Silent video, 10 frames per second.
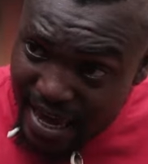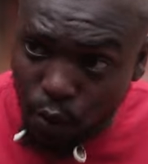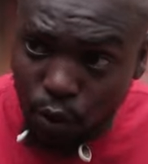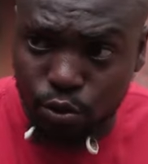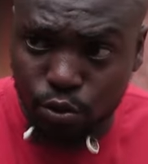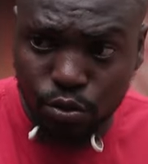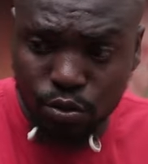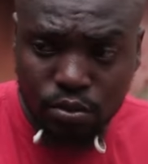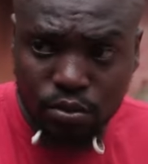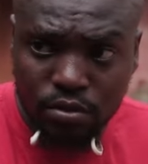hear word too.
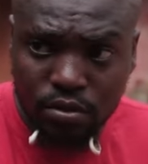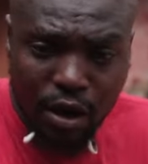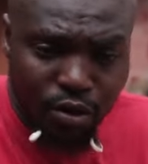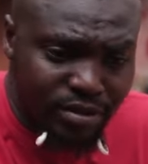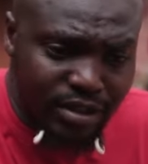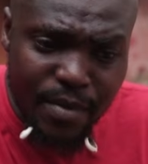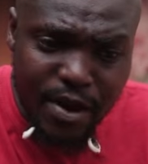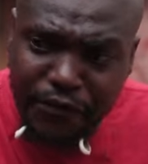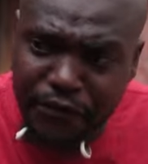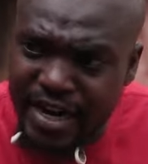I don't think
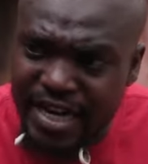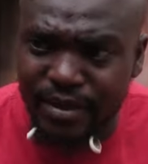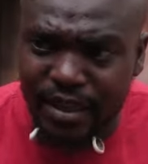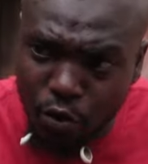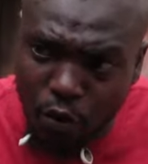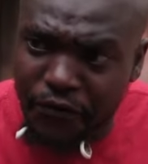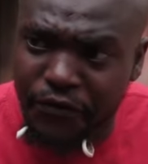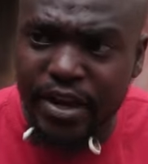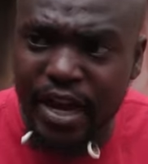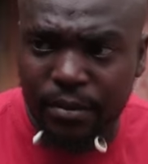me you free this matter. You know I'm
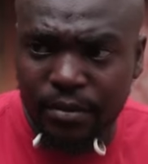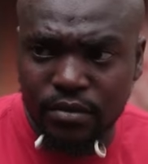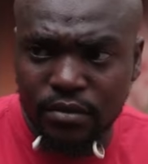free am.